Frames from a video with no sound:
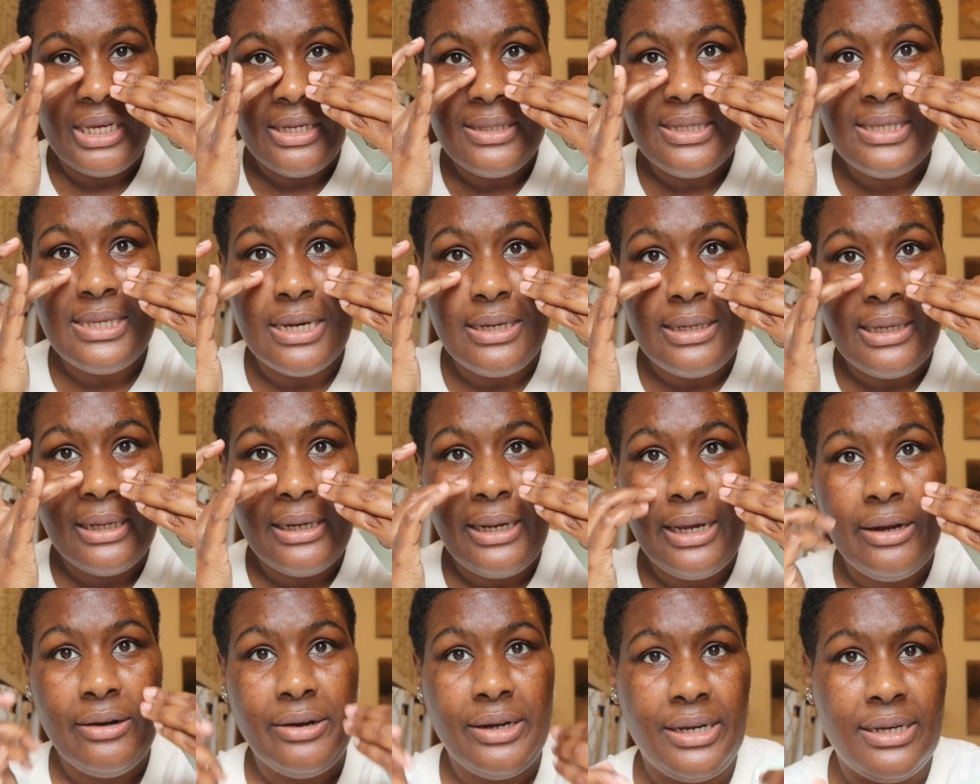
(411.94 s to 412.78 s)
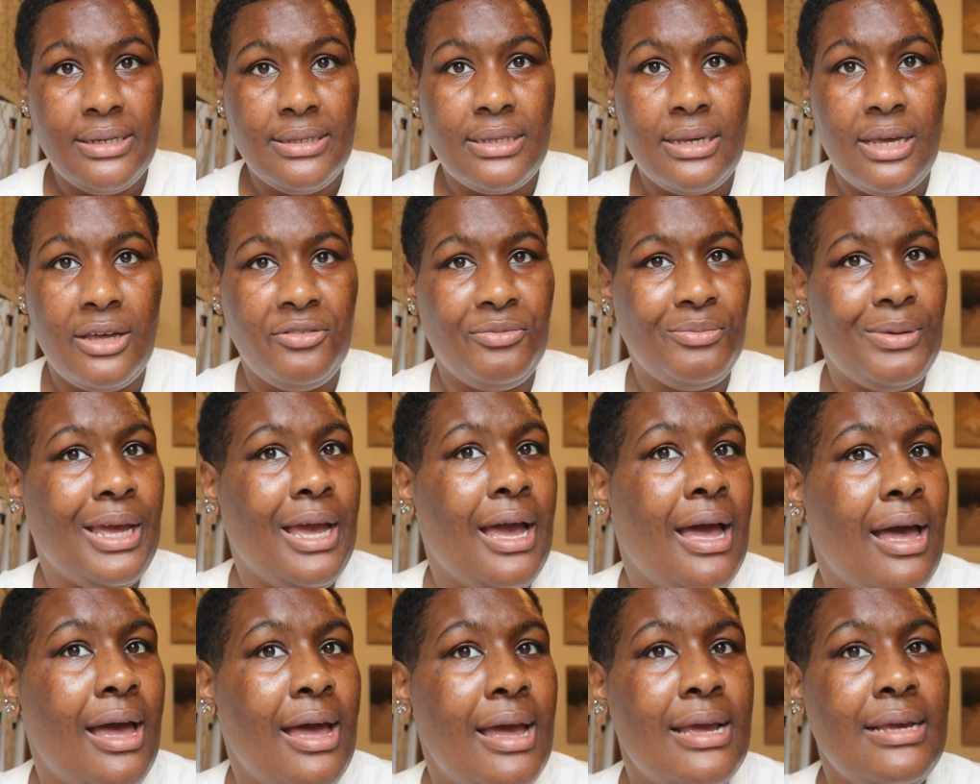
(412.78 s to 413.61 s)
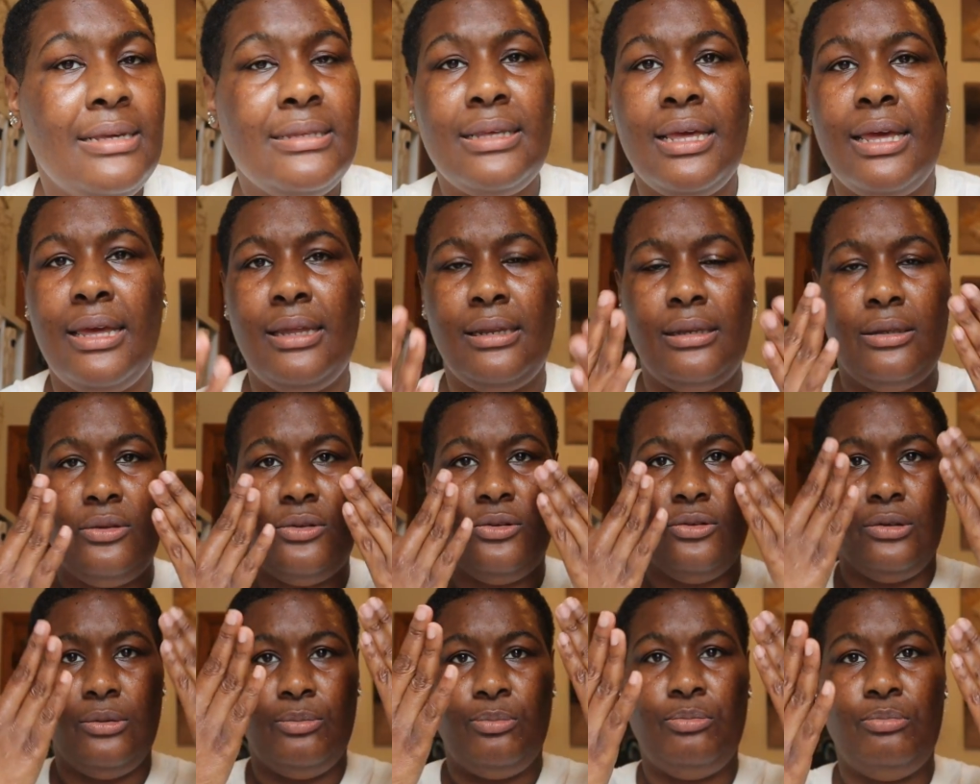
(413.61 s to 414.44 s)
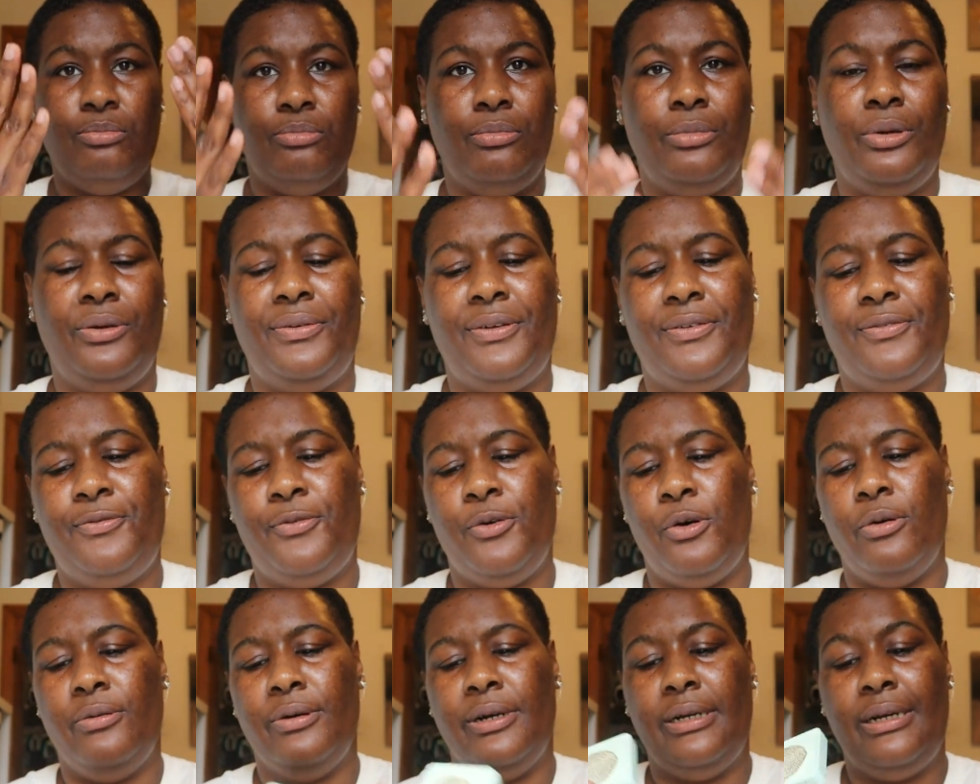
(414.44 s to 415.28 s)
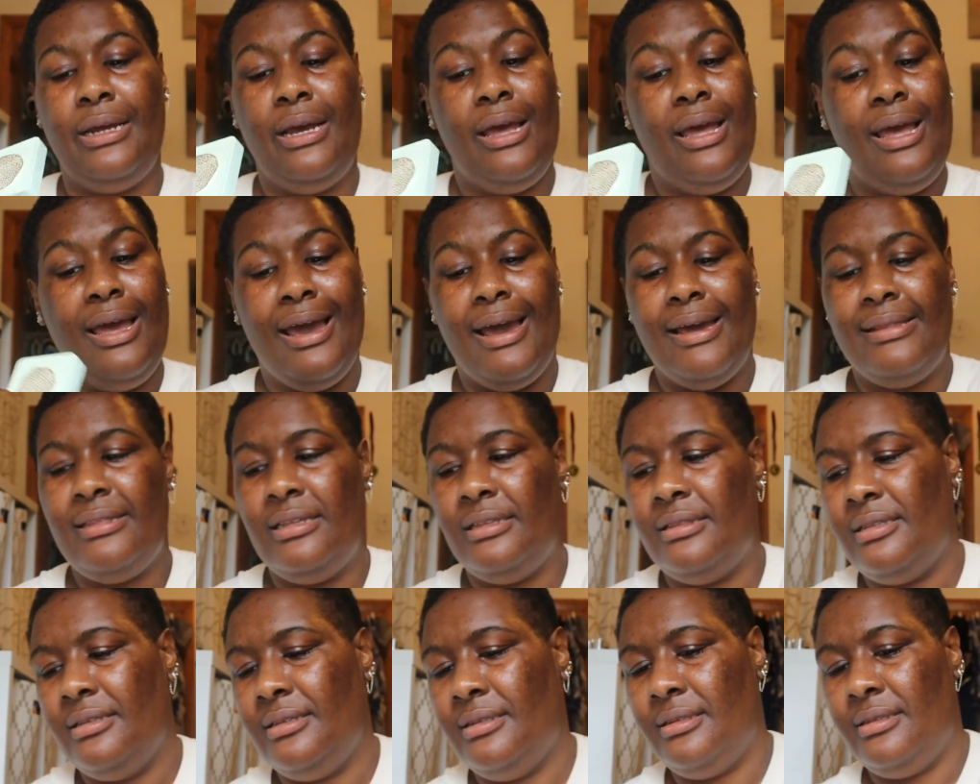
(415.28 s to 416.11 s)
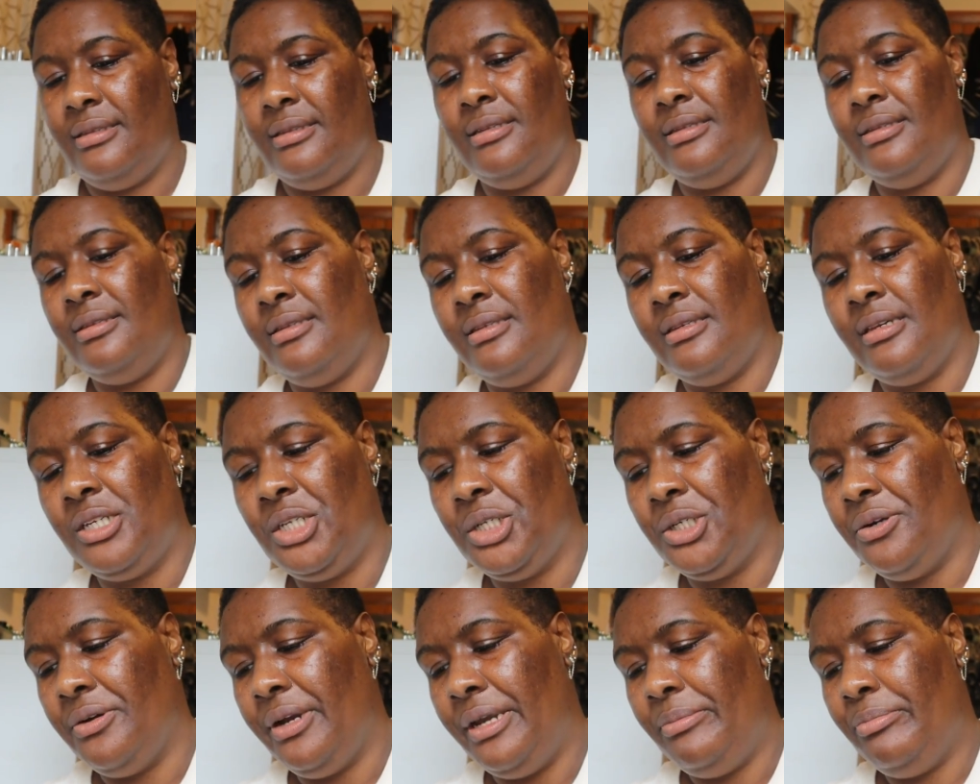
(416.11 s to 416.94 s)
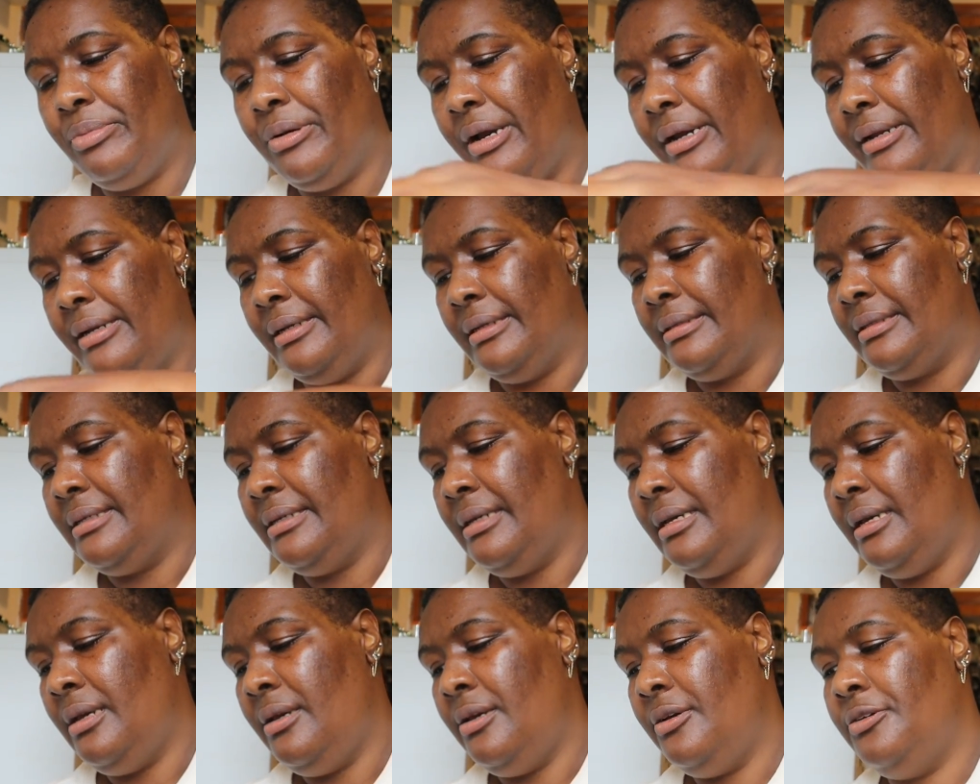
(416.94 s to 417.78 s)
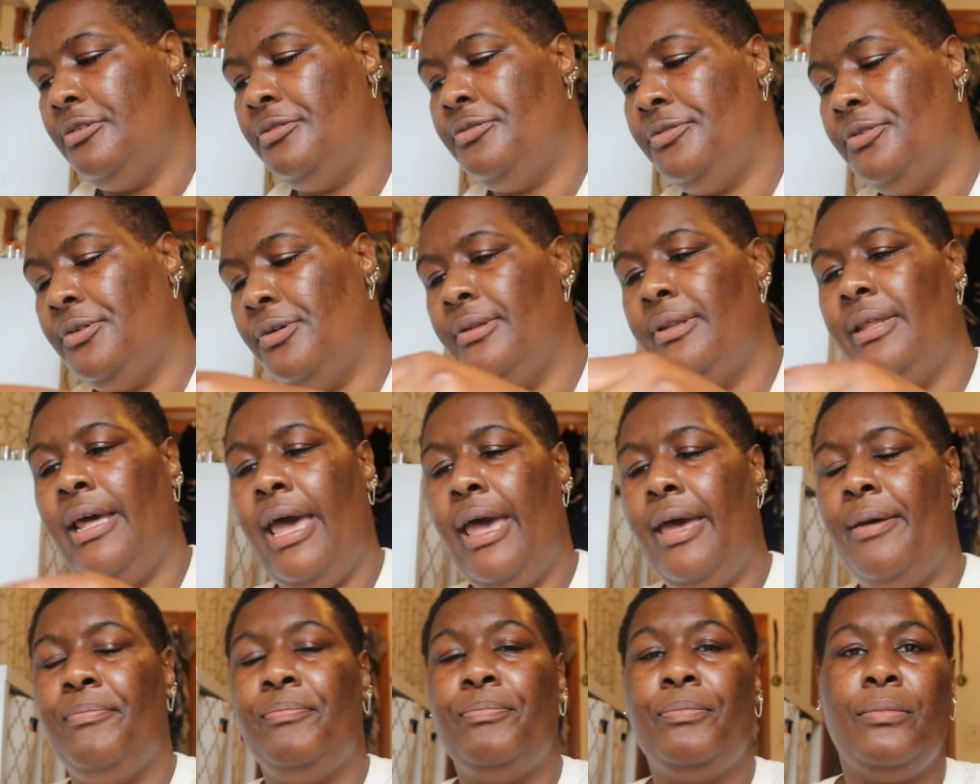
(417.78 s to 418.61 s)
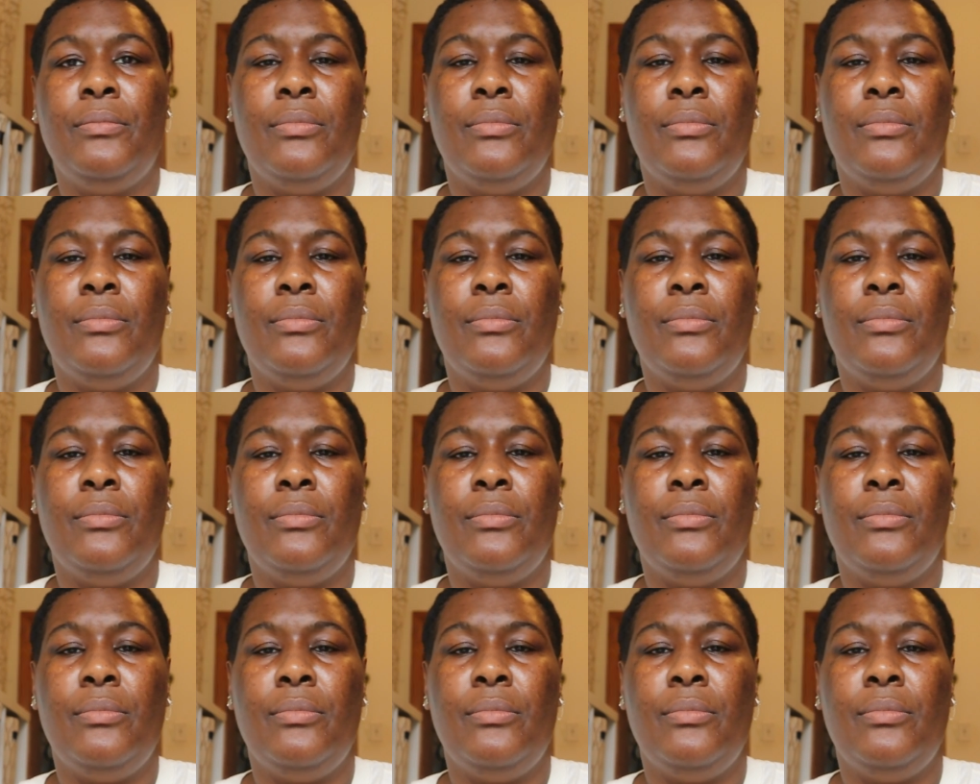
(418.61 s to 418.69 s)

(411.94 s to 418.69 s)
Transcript: sunken areas of my eyes and sort of move it forward. I think this is such a great product for that.